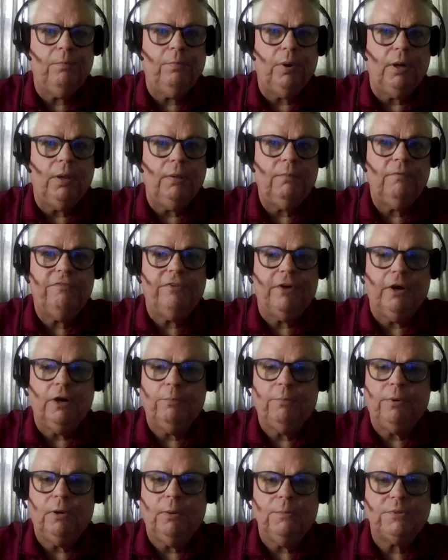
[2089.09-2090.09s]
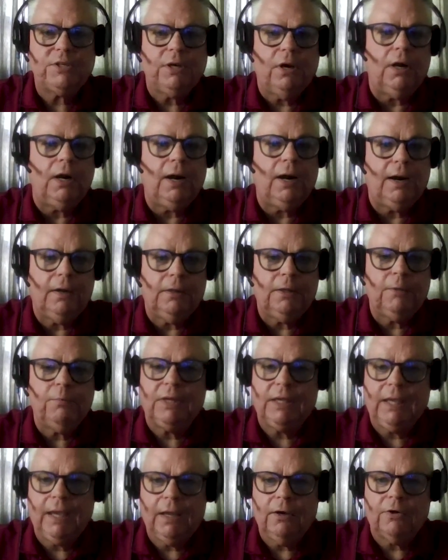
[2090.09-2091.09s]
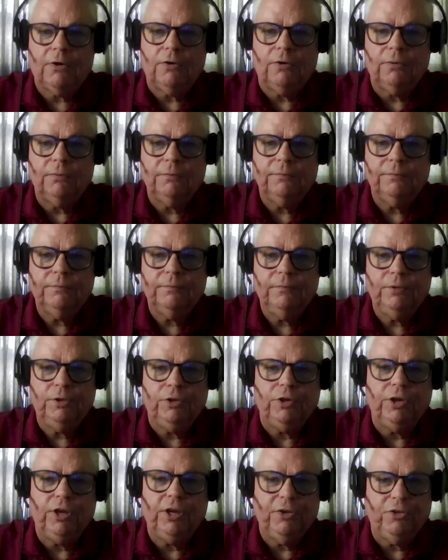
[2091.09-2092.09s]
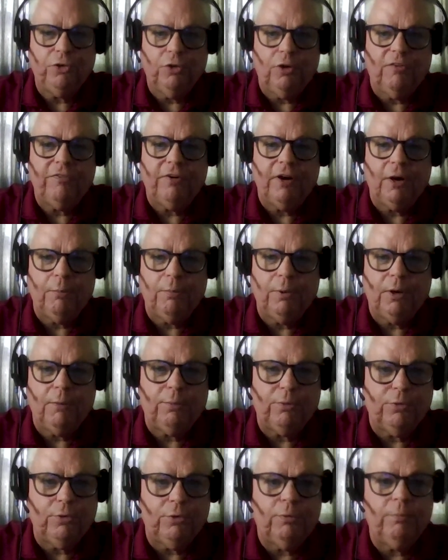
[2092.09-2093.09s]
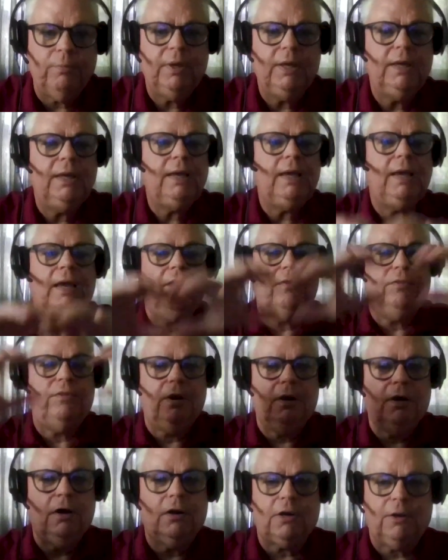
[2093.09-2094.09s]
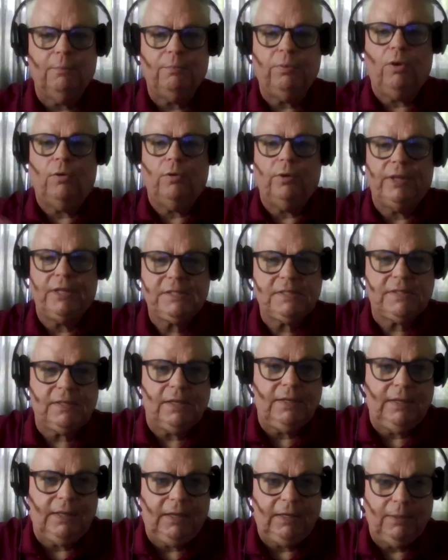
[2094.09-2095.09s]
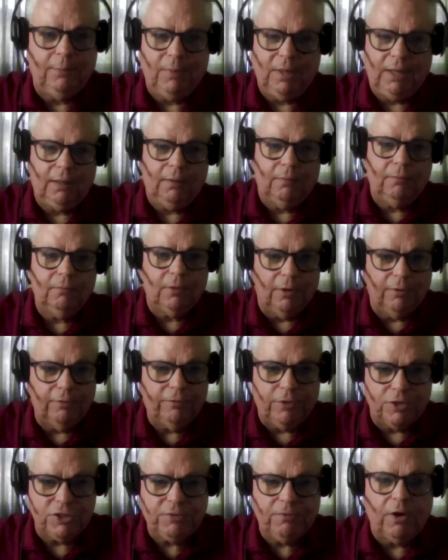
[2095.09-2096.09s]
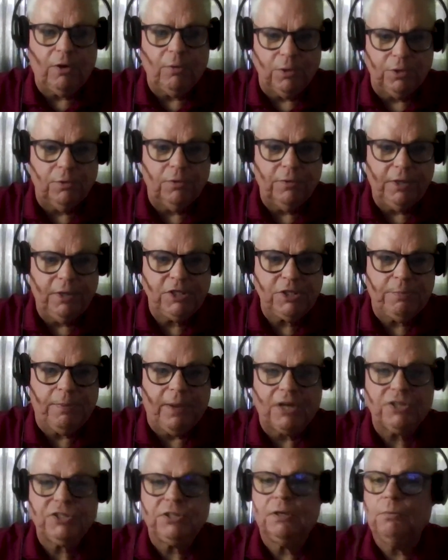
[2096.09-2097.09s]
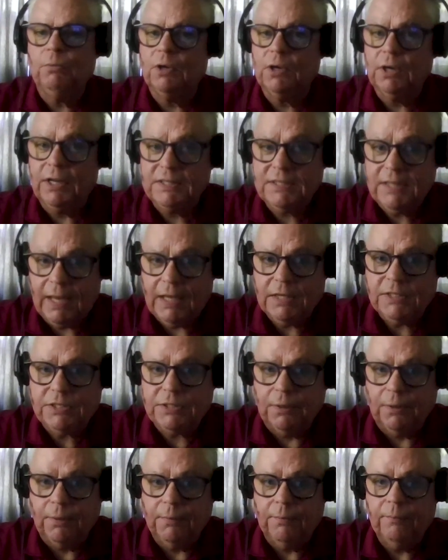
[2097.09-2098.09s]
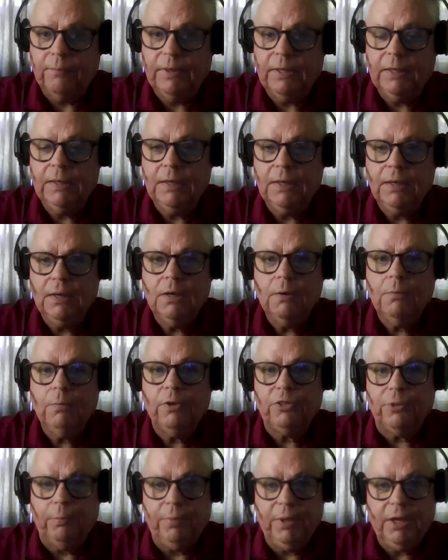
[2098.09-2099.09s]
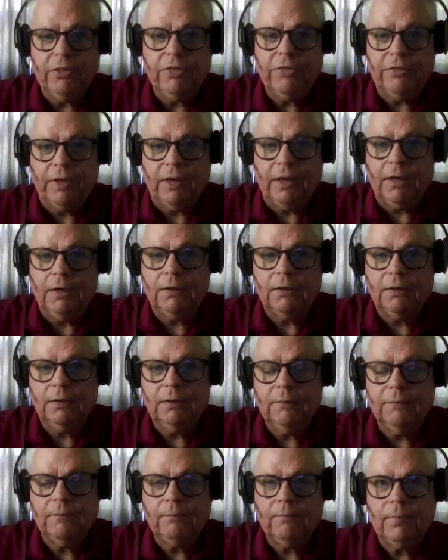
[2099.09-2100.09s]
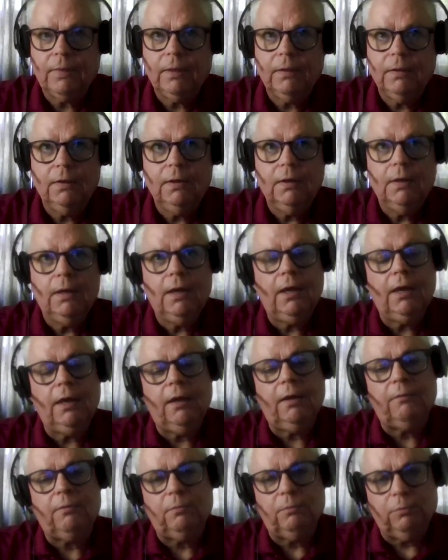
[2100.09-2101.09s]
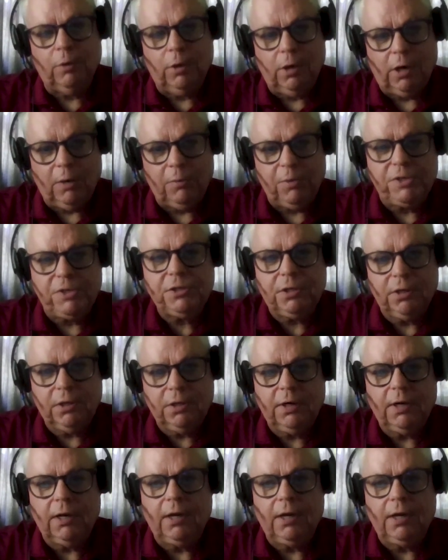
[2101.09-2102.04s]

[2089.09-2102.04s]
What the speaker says: but fire pumps are highly mechanical. You get into a fire pump room, and there are components that need to be, well, first of all, we're doing the inspection. We're going to test them. But the big thing, and where our return